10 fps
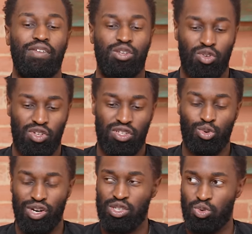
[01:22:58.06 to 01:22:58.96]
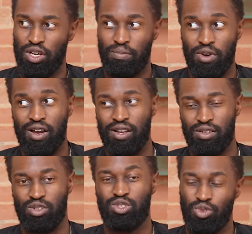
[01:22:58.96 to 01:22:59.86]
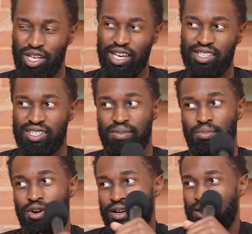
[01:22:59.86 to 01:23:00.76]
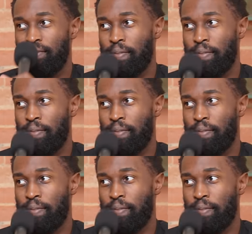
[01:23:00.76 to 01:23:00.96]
2012 Bron or 2018 Bron?